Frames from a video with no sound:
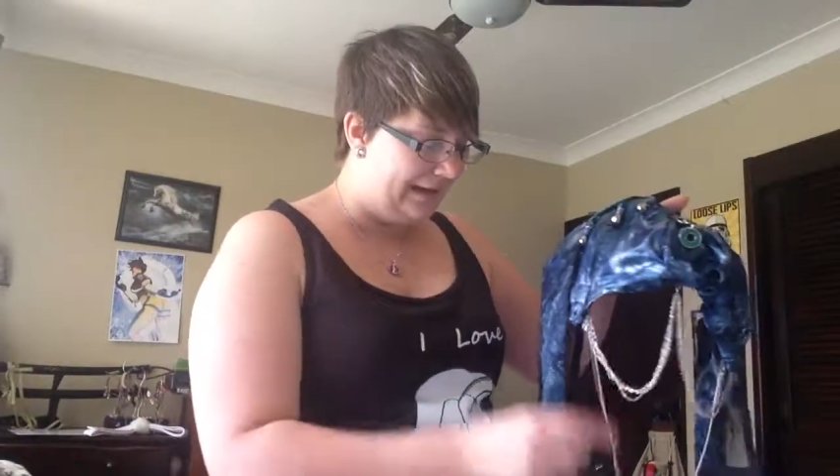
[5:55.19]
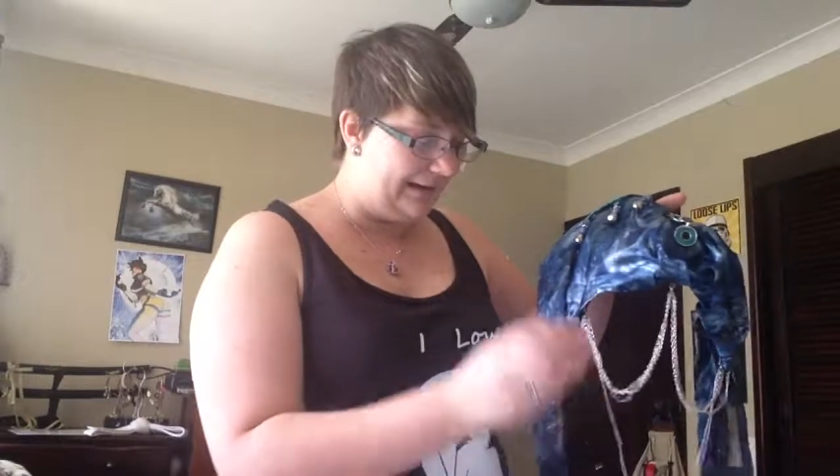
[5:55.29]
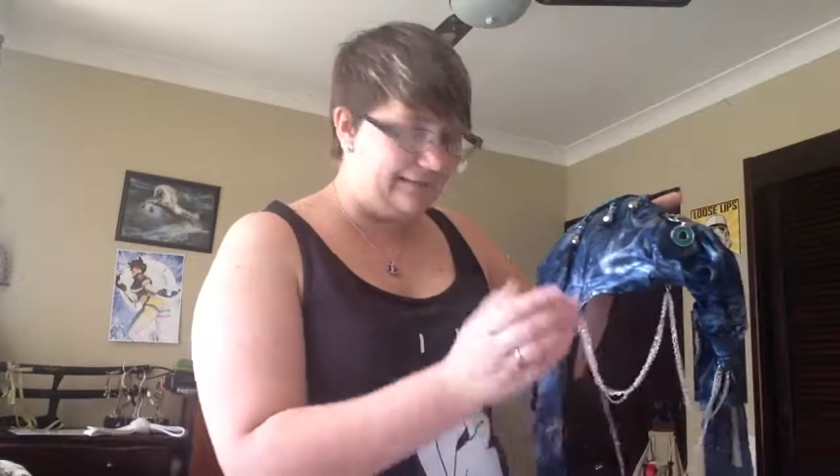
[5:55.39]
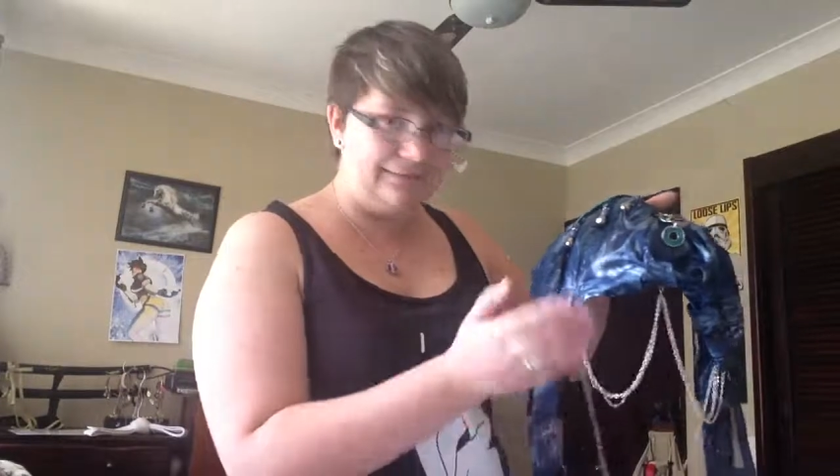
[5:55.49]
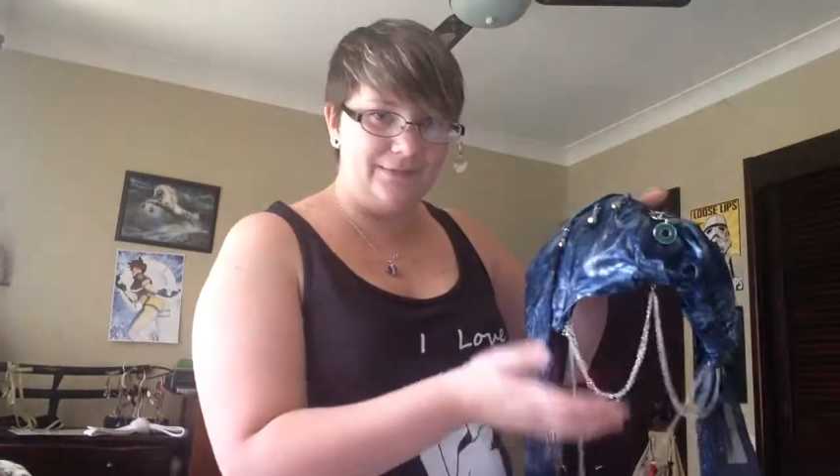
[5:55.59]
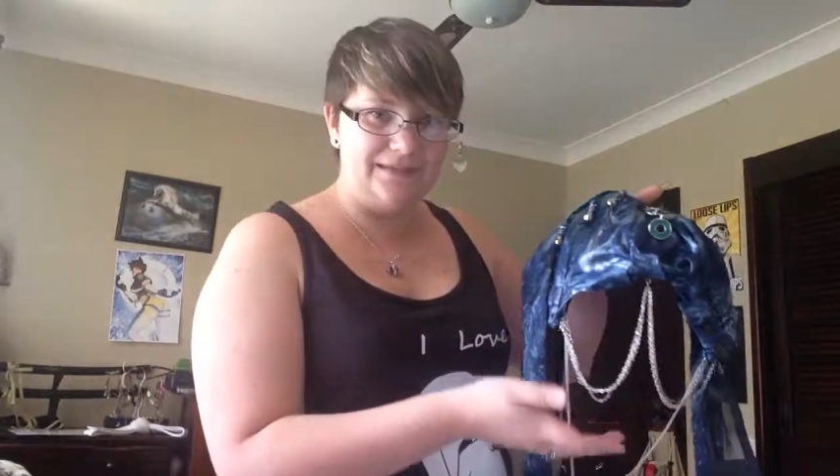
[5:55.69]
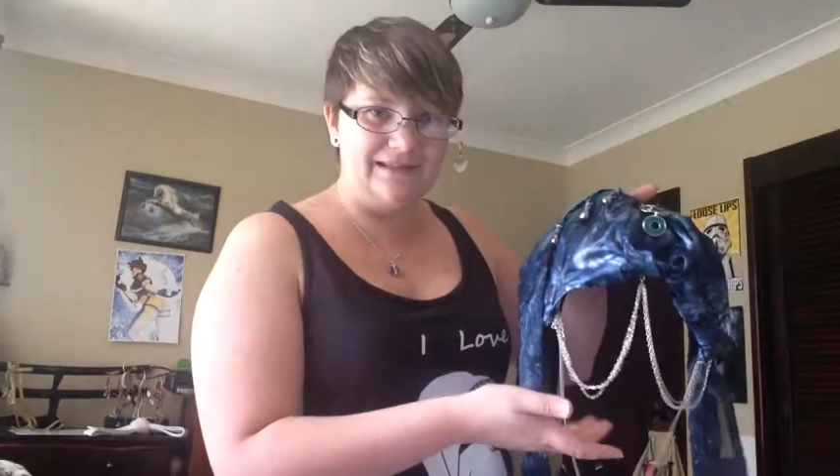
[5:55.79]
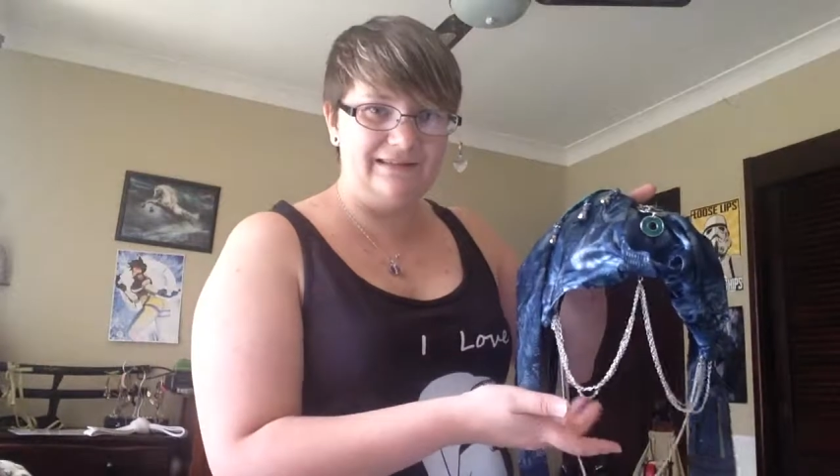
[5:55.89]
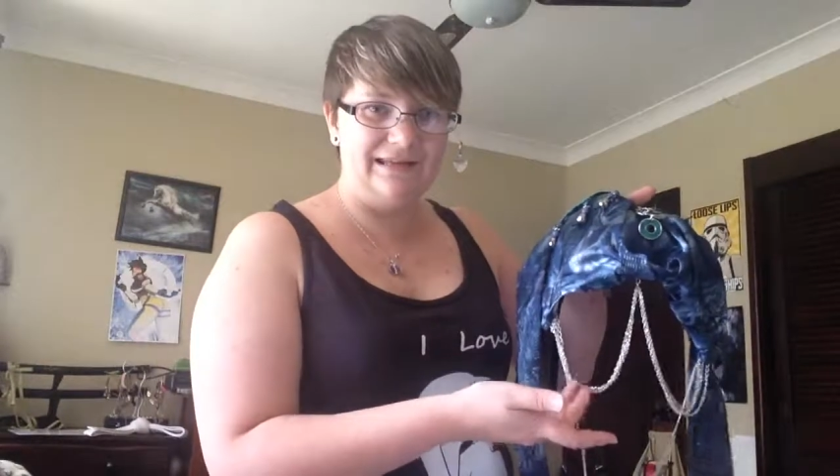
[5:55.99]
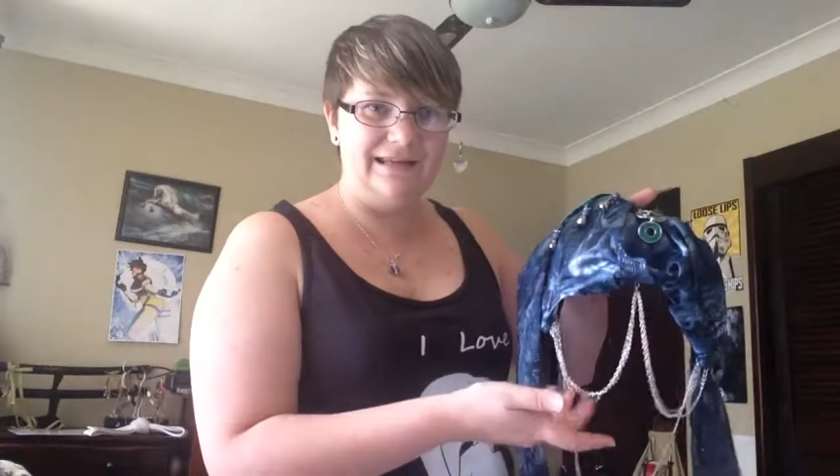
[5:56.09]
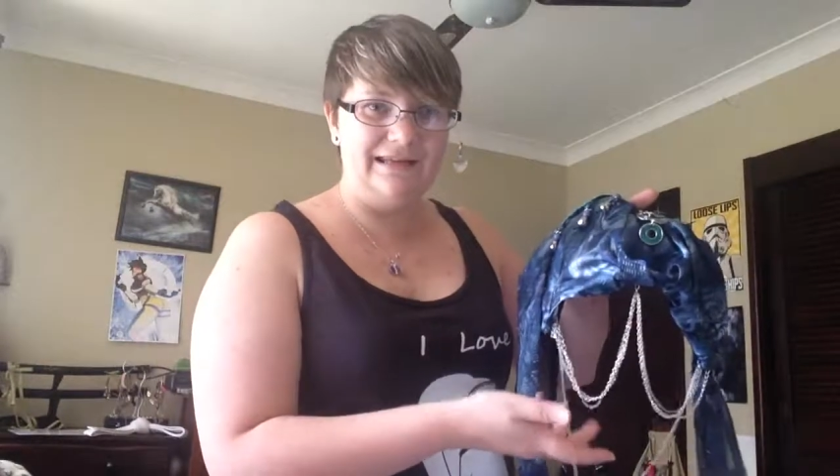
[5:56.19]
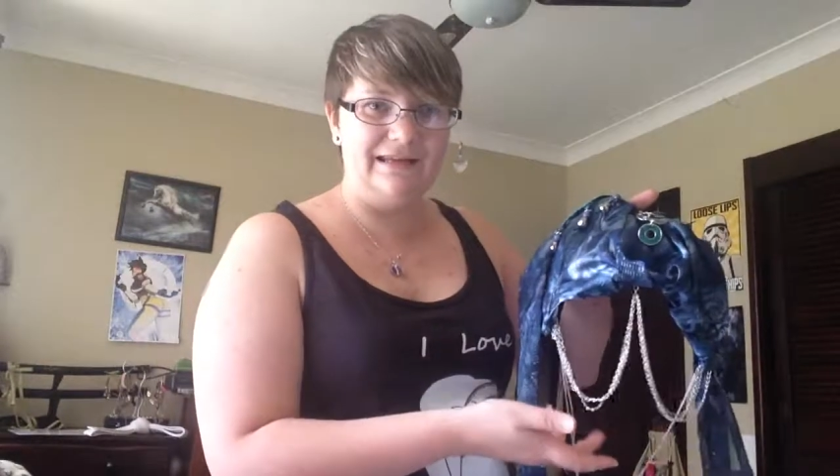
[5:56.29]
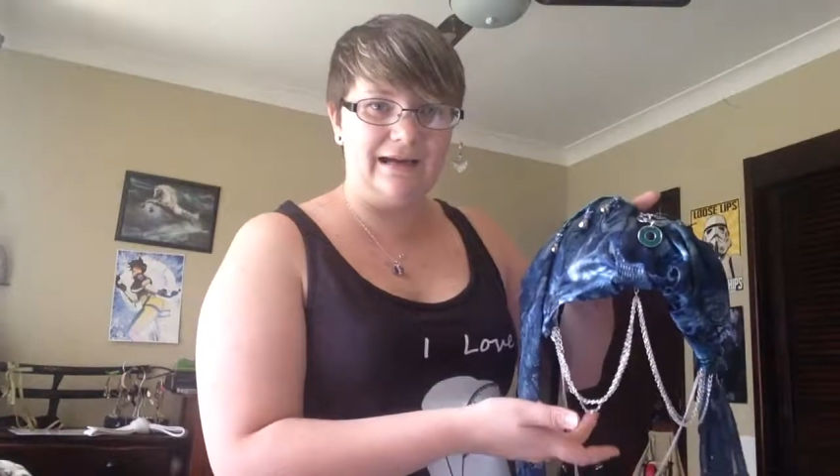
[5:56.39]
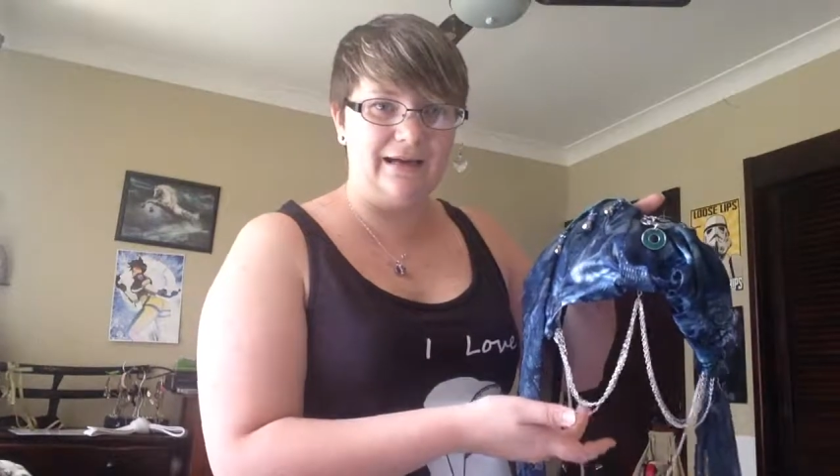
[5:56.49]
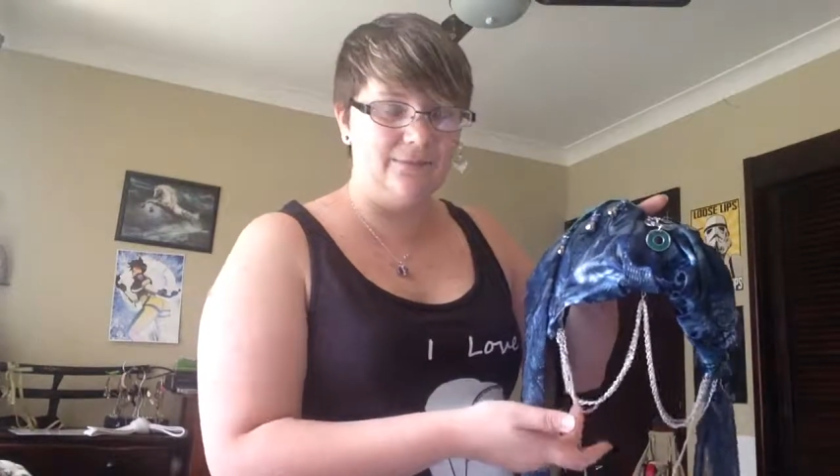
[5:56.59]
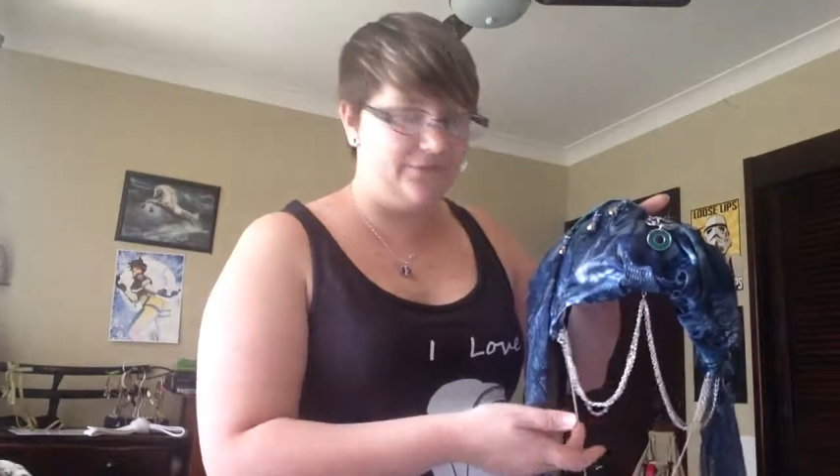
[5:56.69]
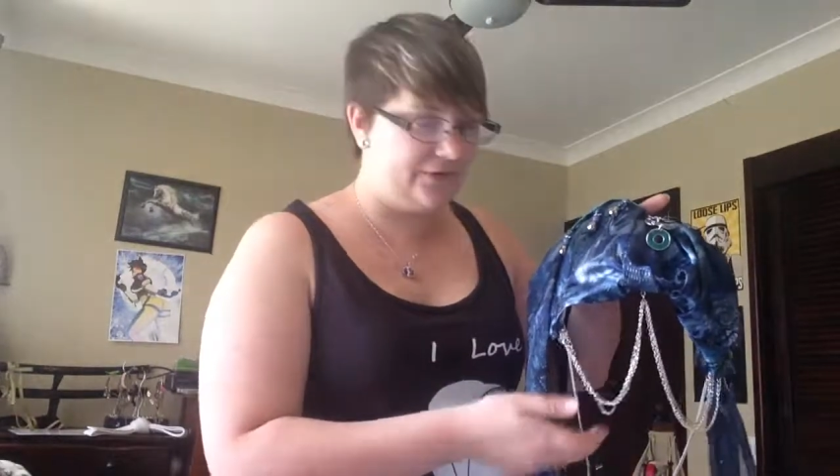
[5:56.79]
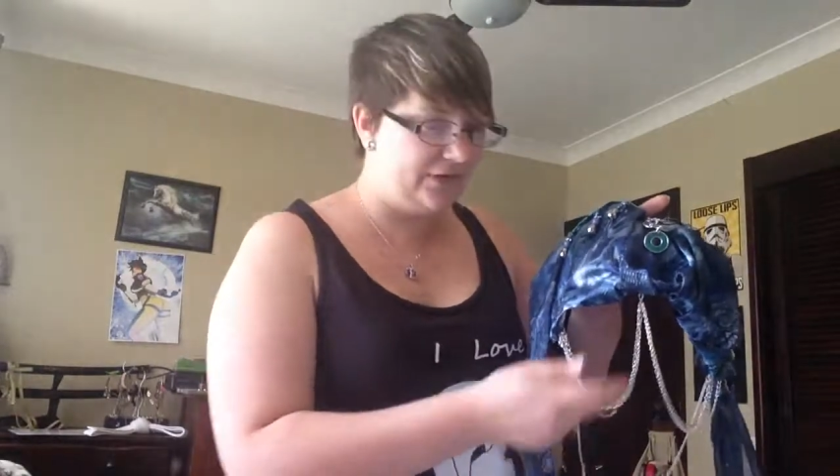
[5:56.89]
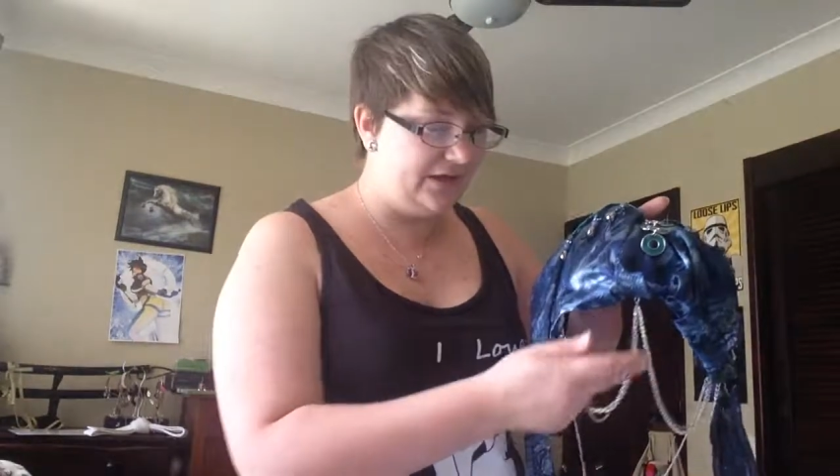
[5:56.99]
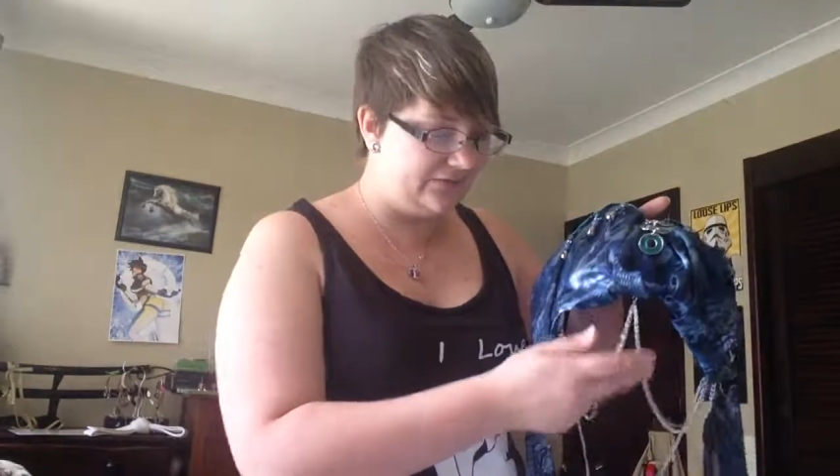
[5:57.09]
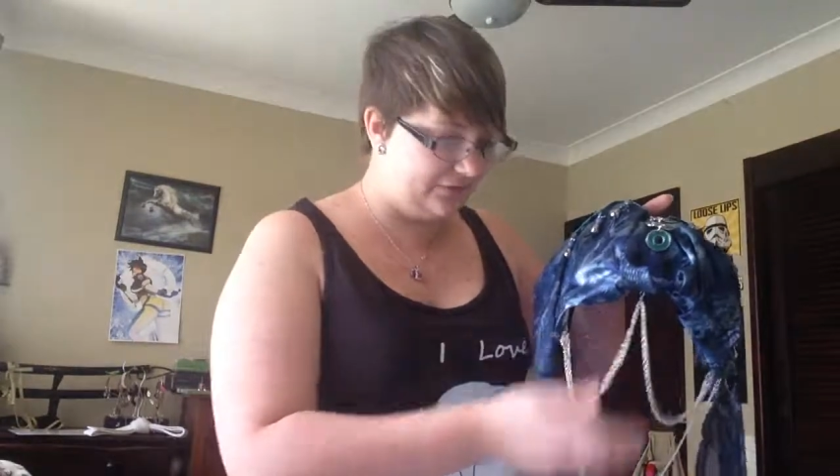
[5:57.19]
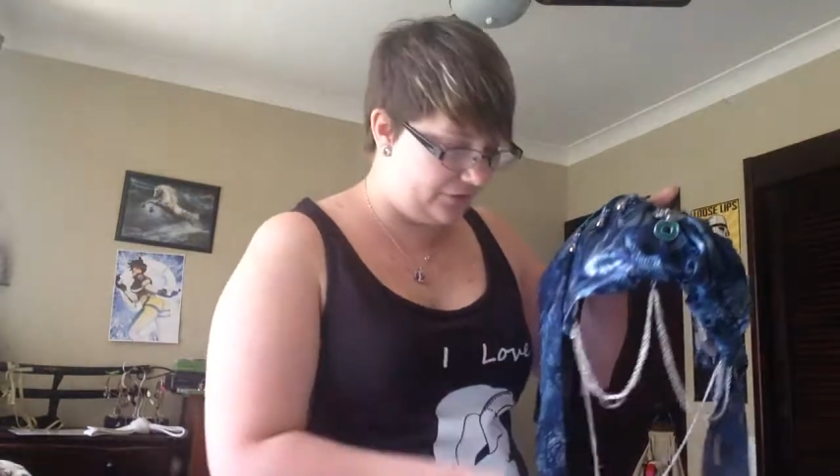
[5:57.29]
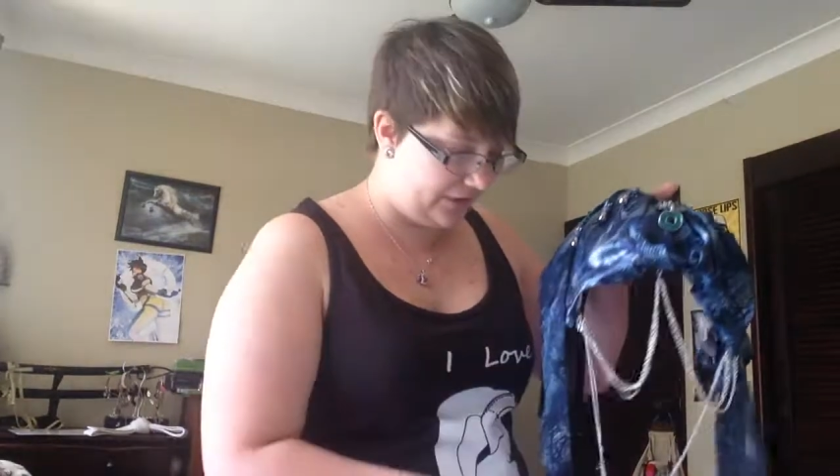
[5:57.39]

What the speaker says: I clamped in the 3 different